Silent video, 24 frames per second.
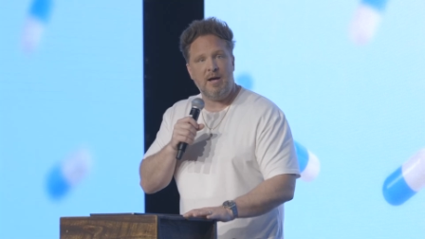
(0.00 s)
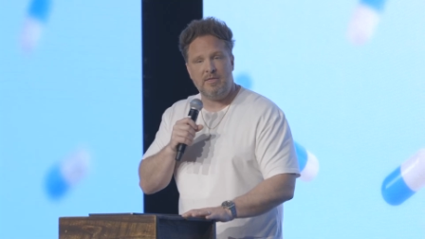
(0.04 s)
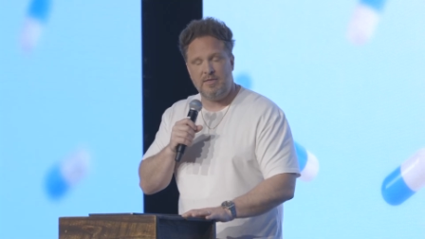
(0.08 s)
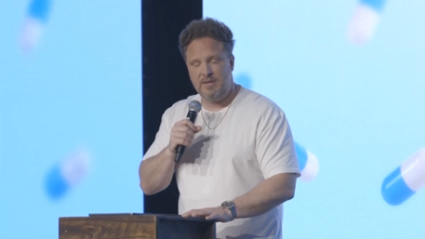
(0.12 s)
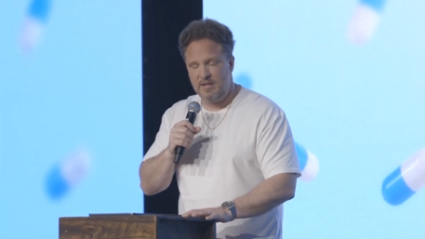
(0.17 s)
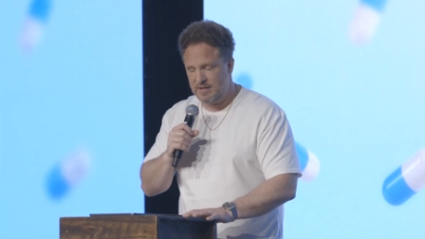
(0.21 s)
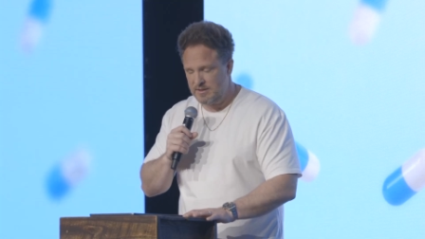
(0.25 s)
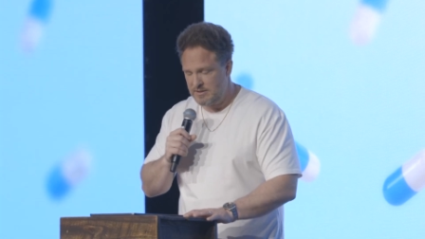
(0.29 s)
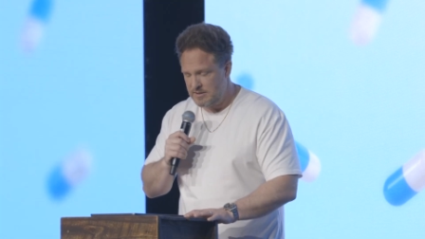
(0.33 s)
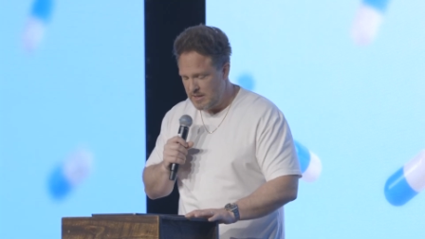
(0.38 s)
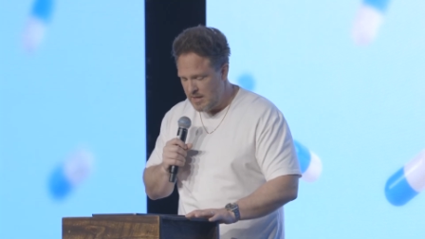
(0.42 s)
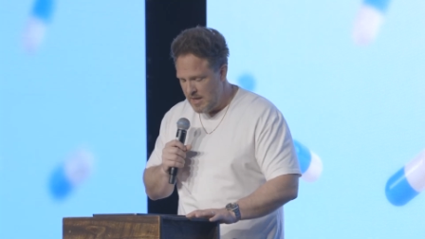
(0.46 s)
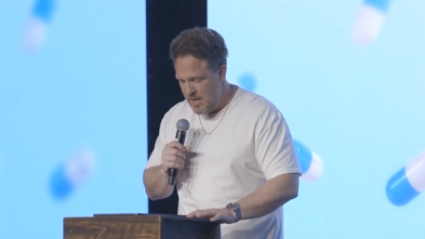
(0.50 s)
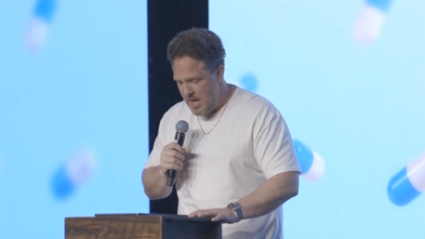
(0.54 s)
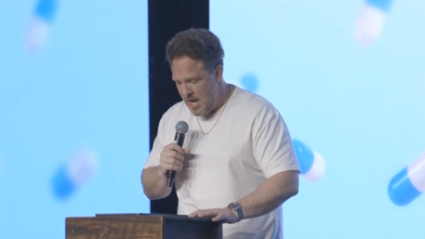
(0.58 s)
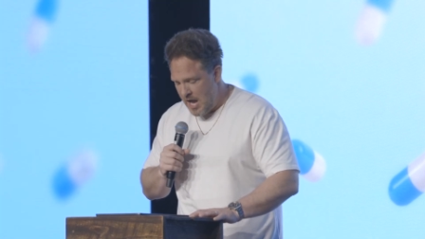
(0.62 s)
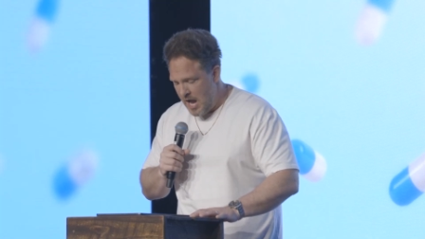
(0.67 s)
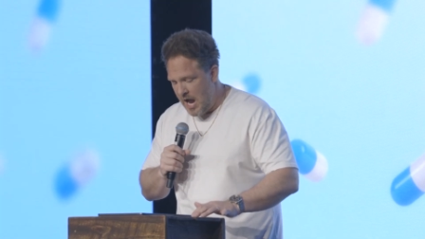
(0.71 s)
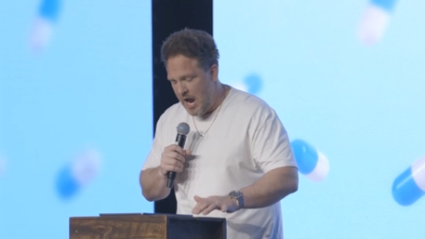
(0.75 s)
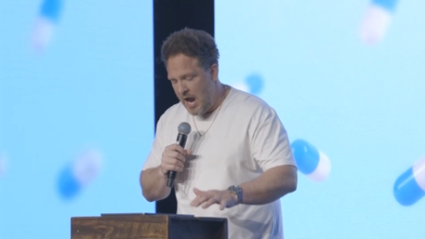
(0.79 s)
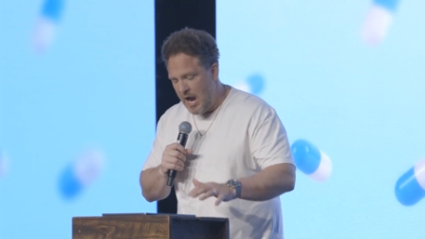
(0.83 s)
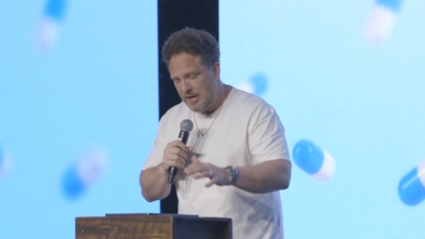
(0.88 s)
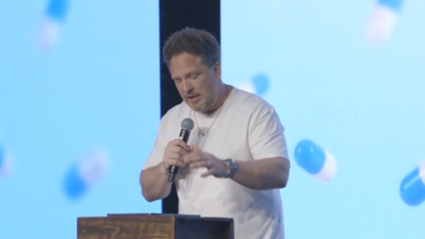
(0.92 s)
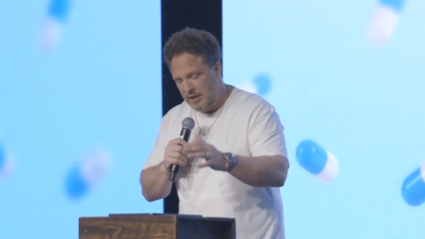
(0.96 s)
this.
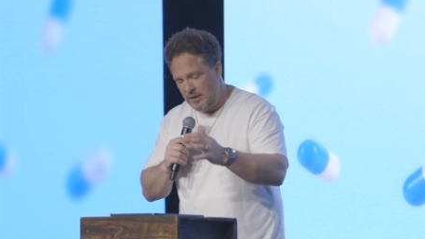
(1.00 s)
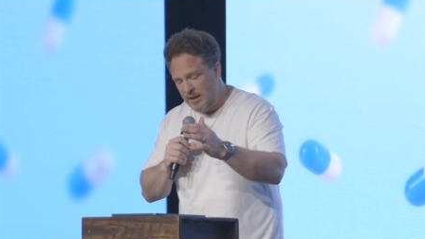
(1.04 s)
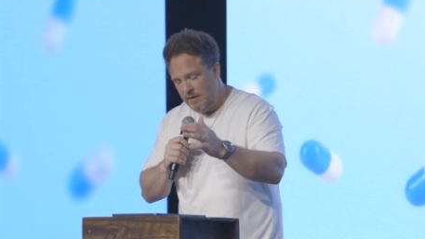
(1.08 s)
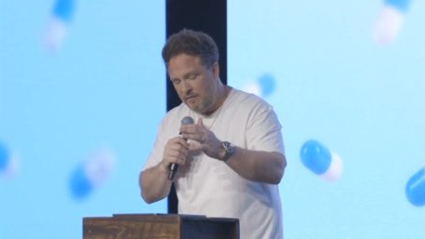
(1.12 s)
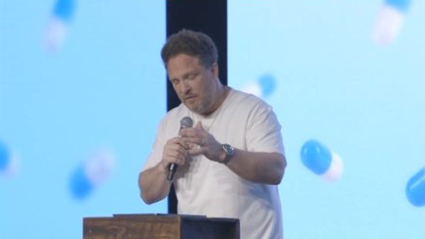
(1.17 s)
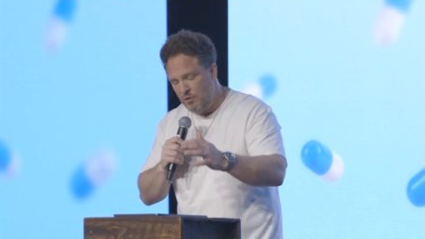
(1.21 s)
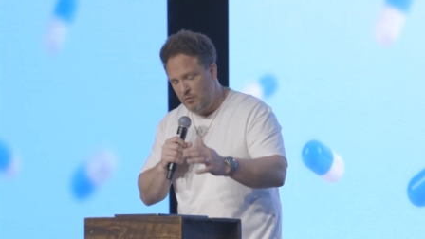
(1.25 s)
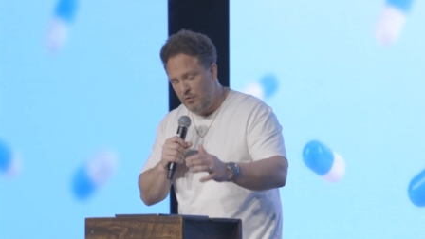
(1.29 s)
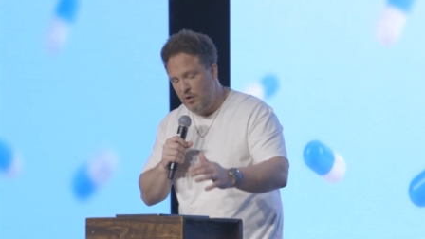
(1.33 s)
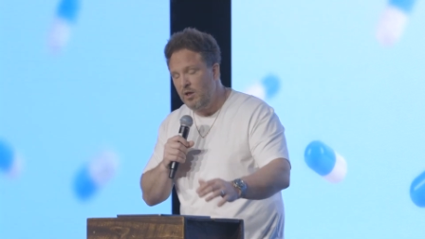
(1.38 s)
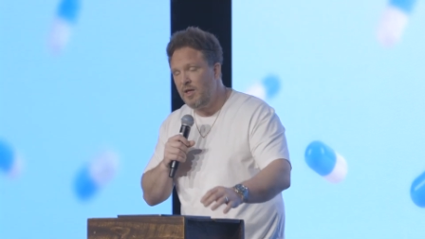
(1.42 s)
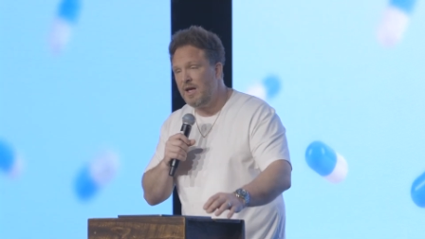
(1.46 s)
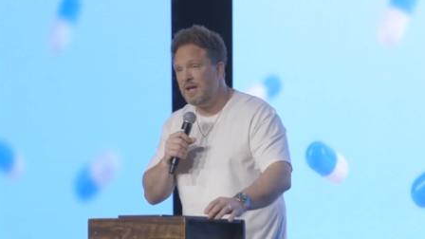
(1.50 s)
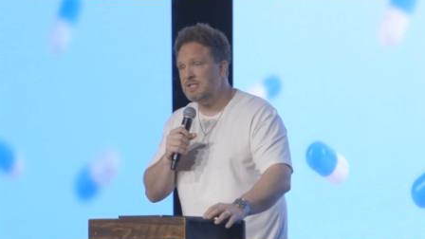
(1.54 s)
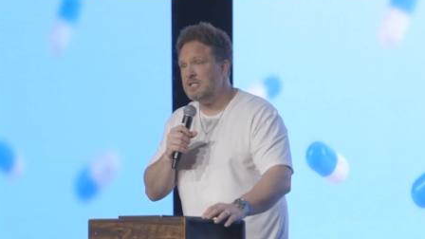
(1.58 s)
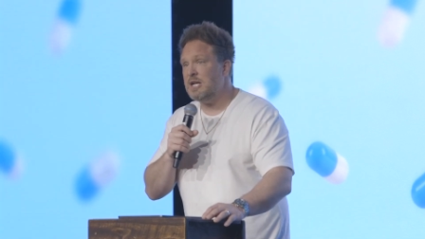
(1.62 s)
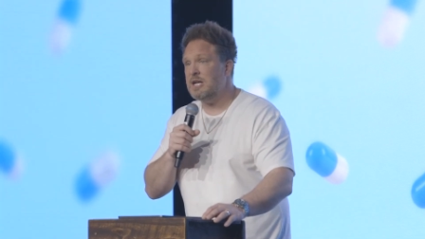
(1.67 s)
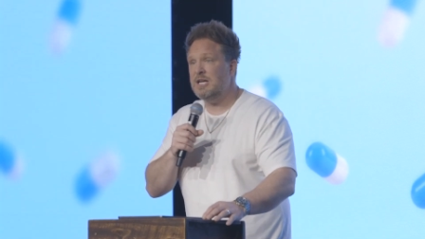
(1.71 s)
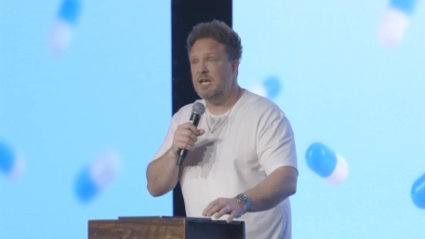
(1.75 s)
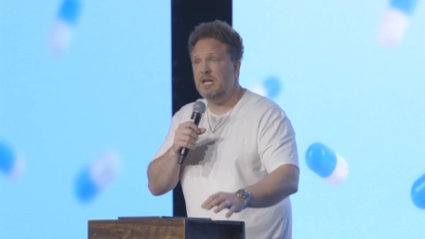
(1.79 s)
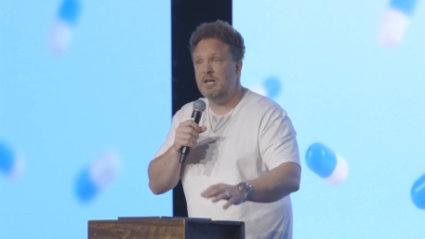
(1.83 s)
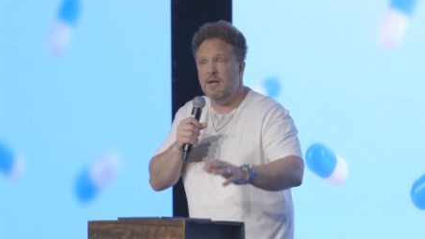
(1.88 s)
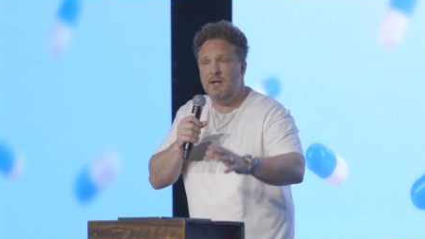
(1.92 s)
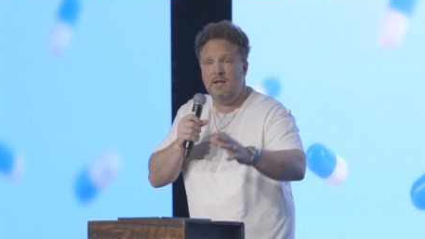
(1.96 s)
I, I didn't even realize I
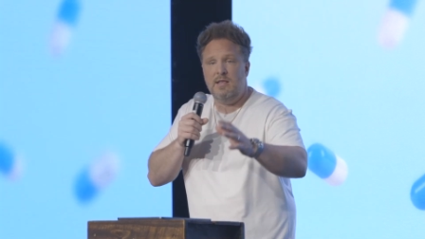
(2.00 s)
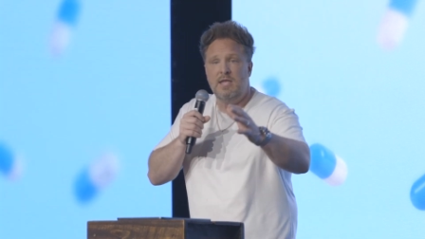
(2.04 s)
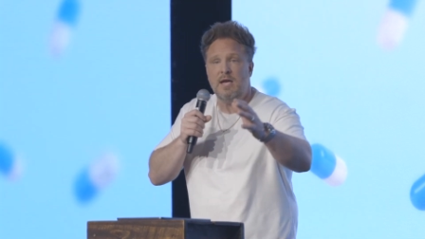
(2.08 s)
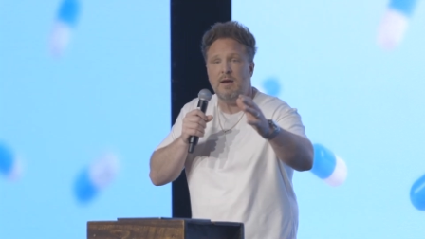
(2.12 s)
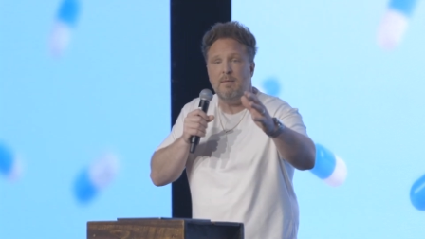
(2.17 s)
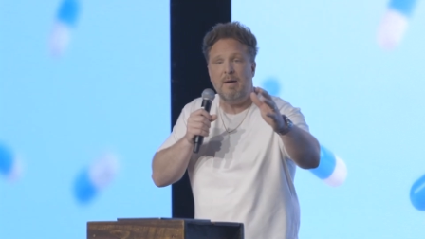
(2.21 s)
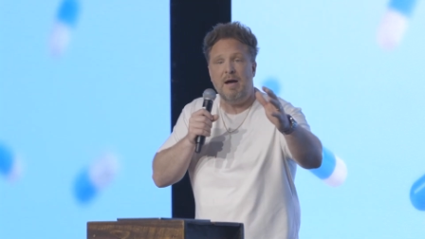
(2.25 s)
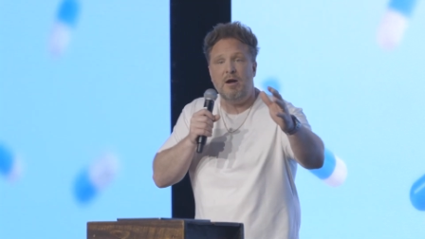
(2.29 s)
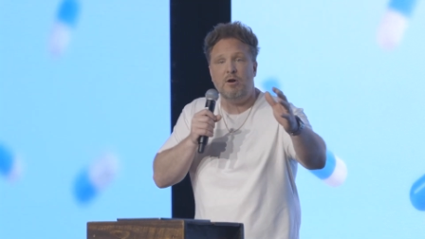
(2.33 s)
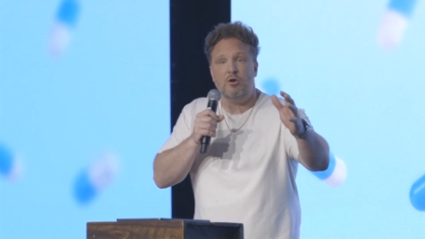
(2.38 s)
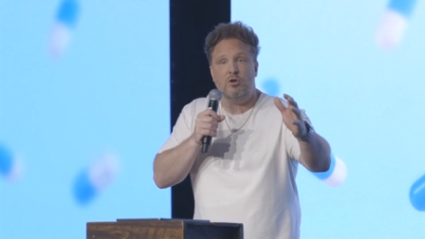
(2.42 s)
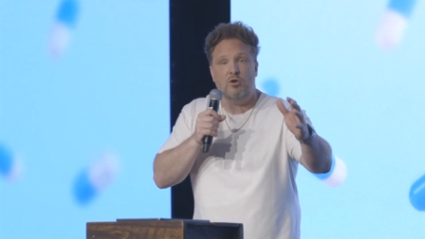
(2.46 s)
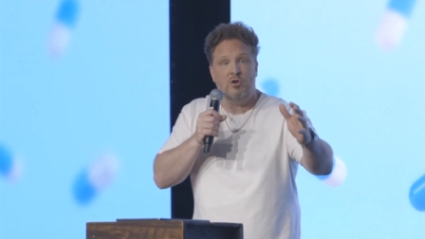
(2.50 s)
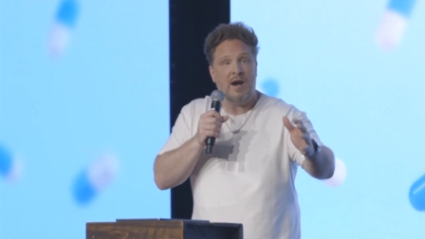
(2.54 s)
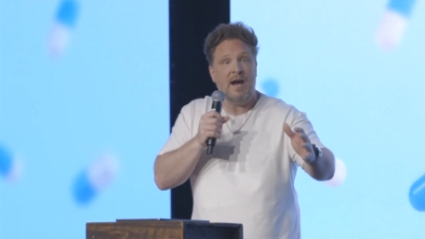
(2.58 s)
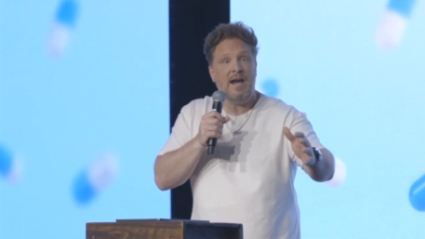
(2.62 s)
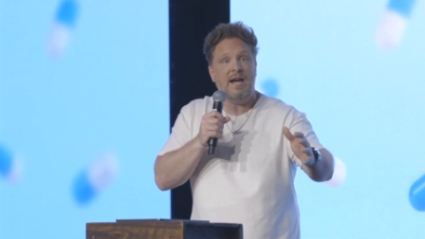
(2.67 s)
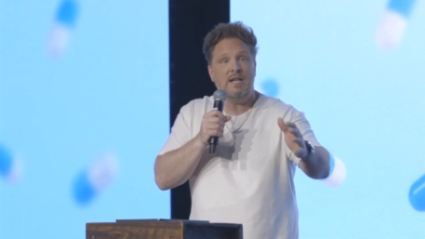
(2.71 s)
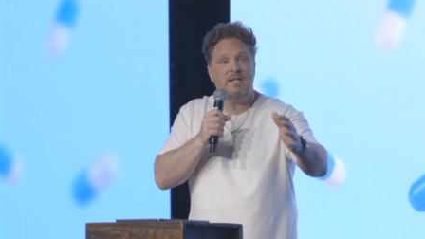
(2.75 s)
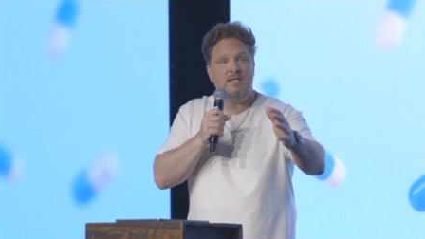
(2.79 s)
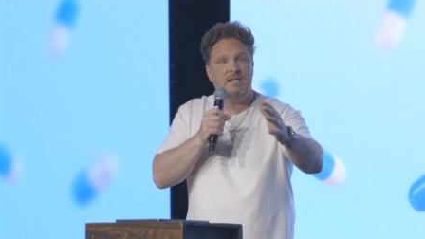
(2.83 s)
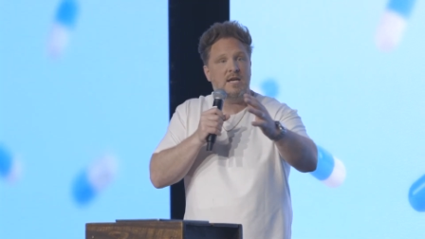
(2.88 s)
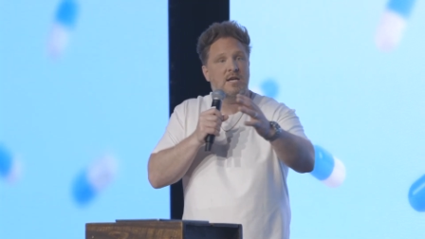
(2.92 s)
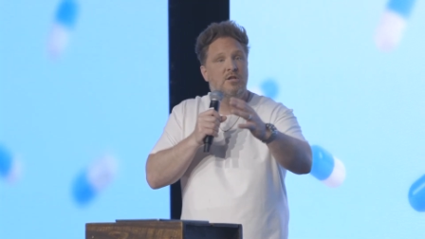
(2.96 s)
needed to think about
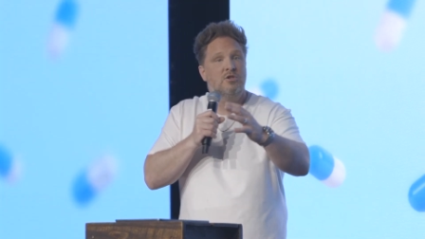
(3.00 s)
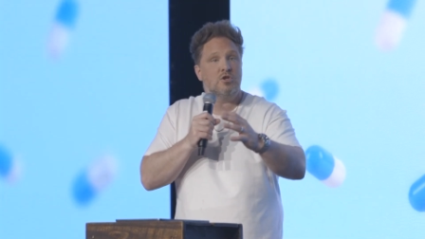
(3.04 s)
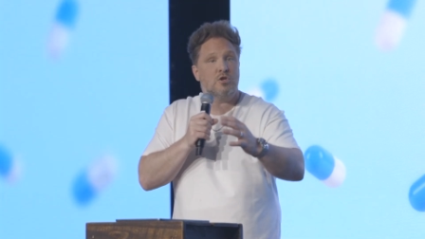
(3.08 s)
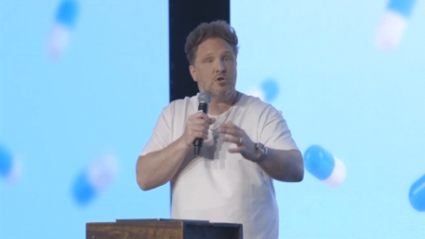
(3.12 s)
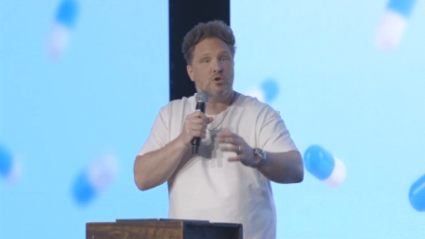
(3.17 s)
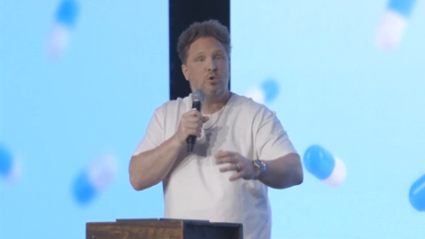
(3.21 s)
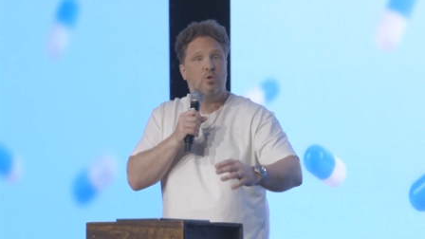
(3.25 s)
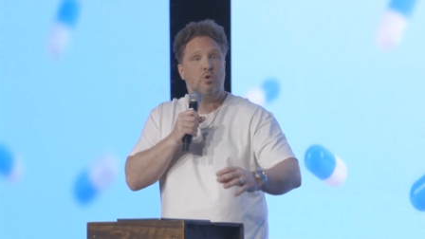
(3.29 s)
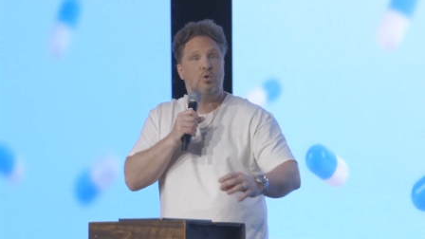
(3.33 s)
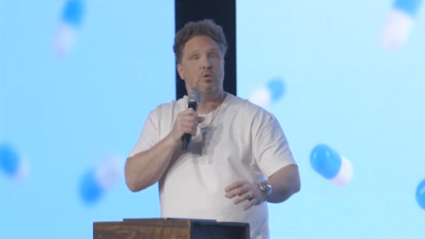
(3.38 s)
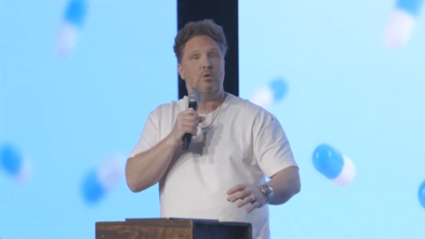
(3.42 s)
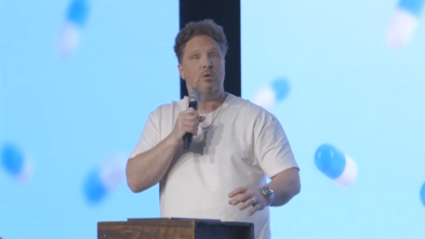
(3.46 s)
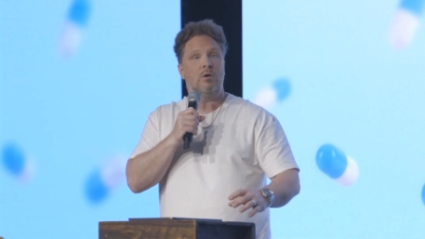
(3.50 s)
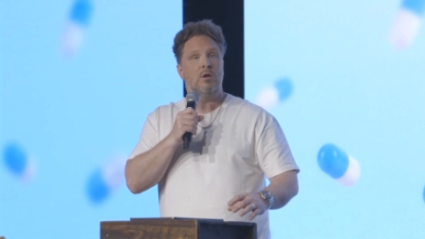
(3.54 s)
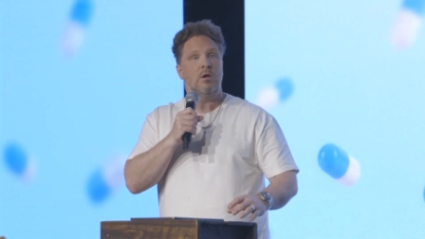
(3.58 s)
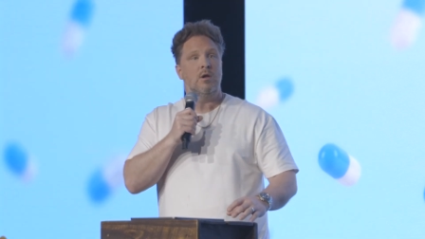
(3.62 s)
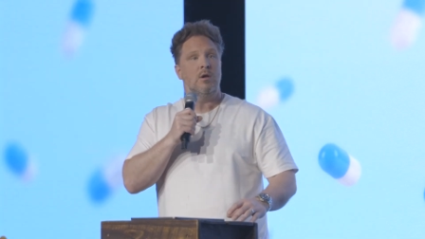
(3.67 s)
grades in school.